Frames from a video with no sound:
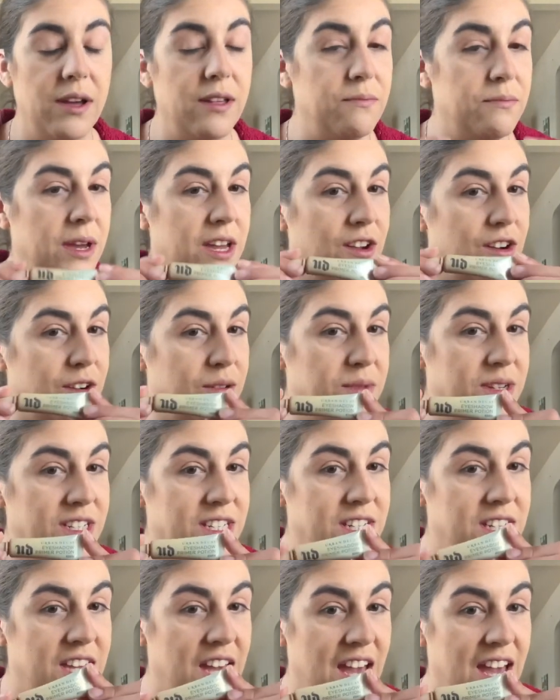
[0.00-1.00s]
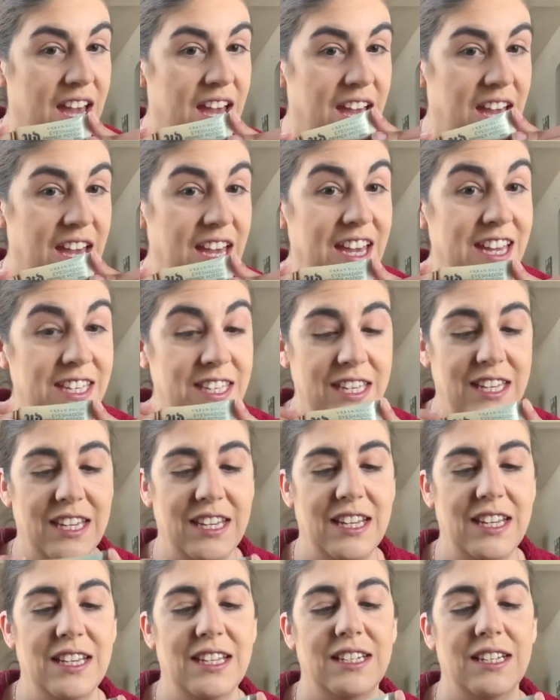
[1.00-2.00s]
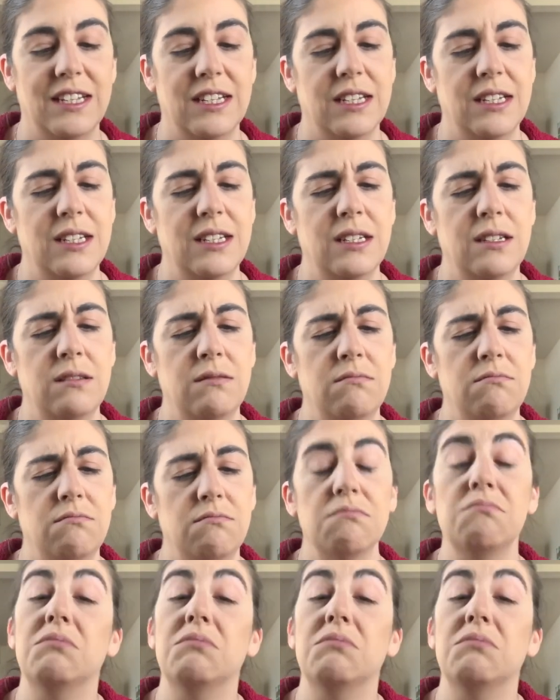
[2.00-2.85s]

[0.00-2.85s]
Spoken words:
My Urban Decay Eden